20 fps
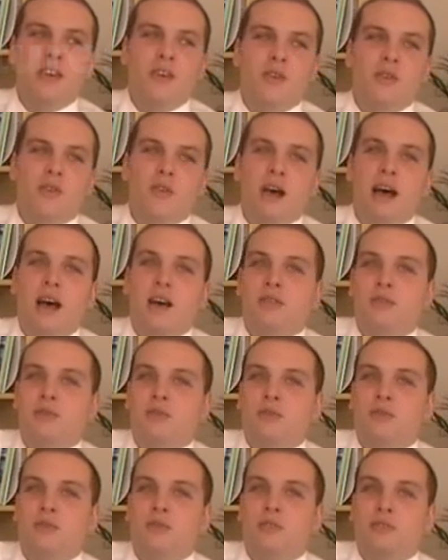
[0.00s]
know how
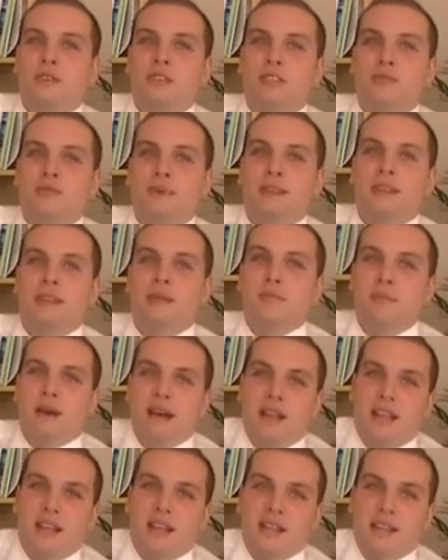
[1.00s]
to spend the
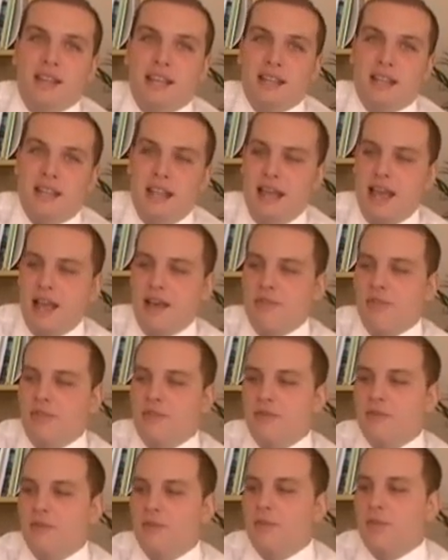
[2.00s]
money that they have.
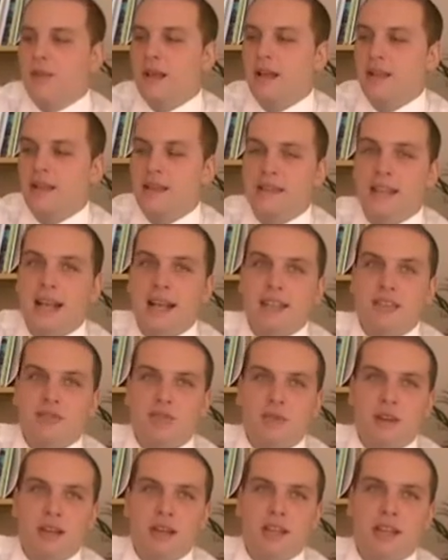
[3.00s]
And the tax
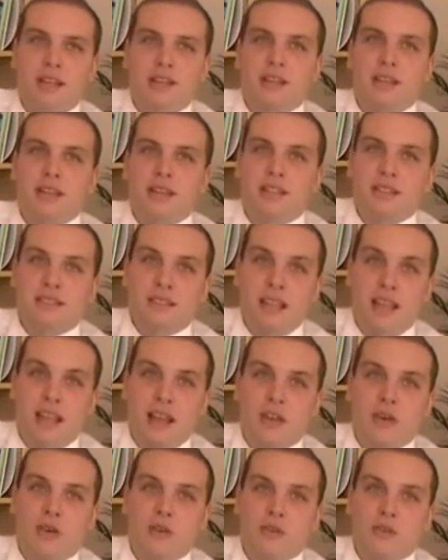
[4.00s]
rate
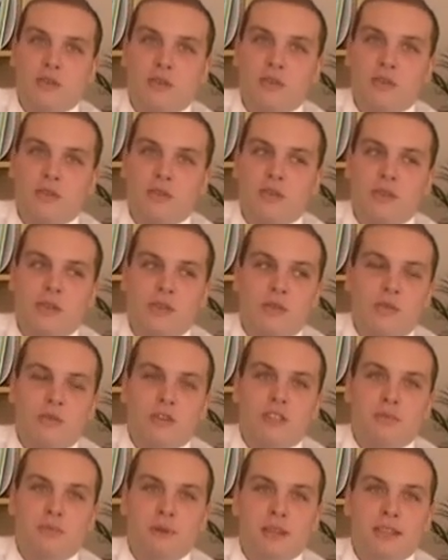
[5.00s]
stays low,
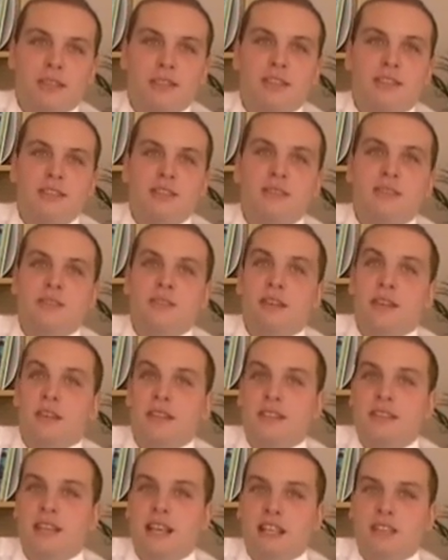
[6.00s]
which means in
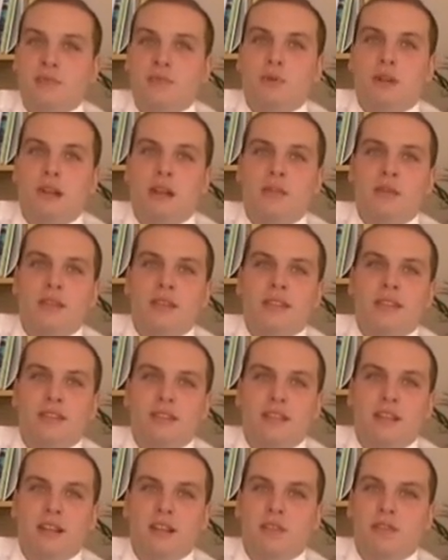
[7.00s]
this case Bulgaria is
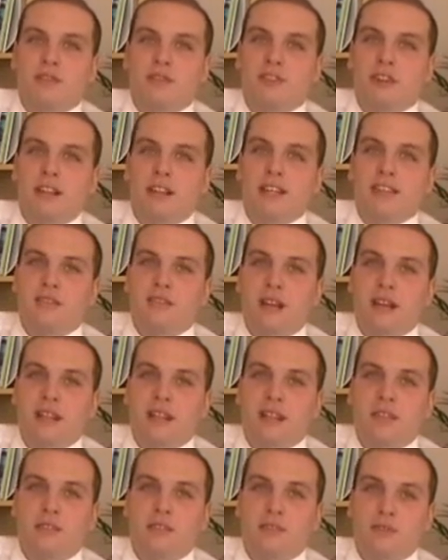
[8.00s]
still very
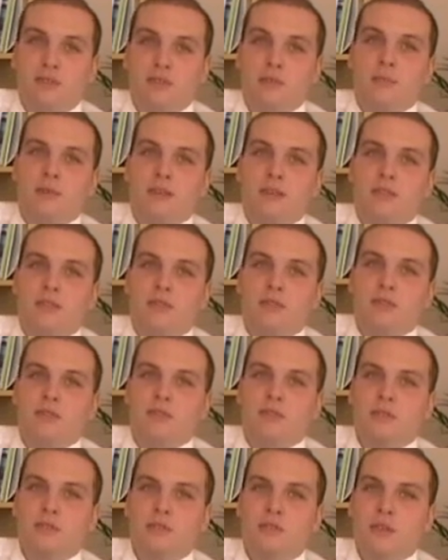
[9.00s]
attractive to investors.
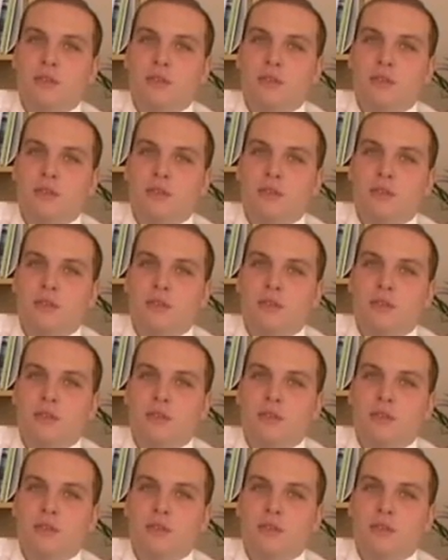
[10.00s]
